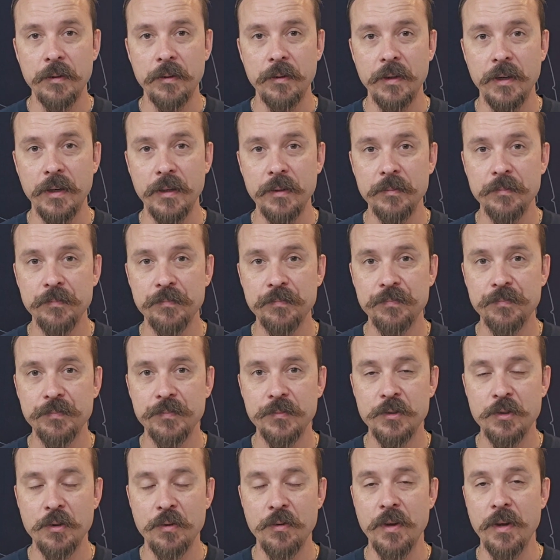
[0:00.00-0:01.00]
All right,
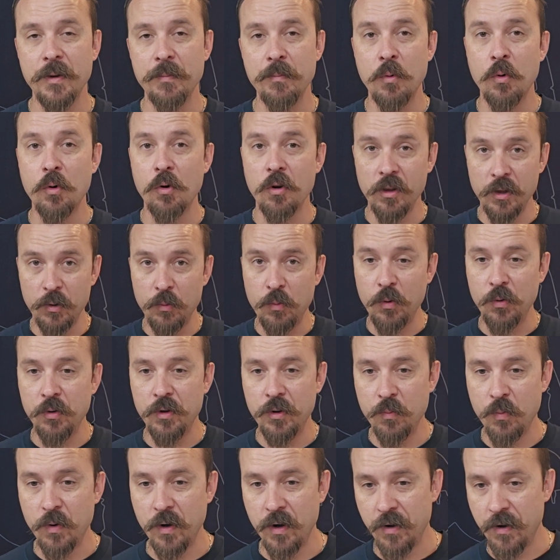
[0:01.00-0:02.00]
so they mortally
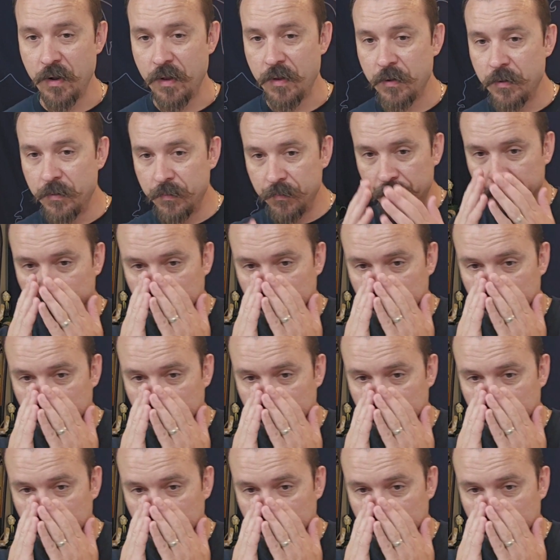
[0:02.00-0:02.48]
wounded one another.